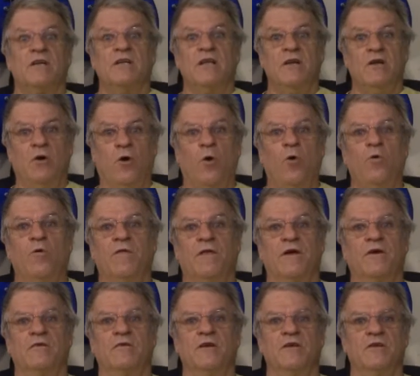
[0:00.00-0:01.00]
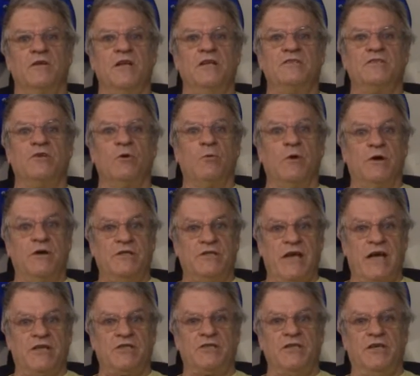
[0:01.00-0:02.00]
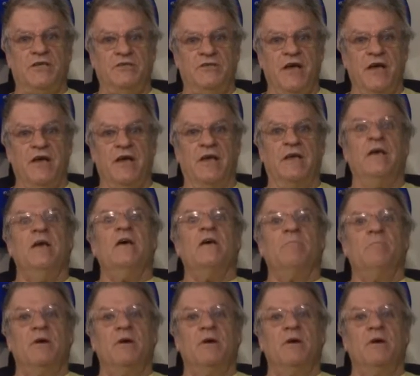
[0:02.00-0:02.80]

a little hole there that leads to where he's actually digging,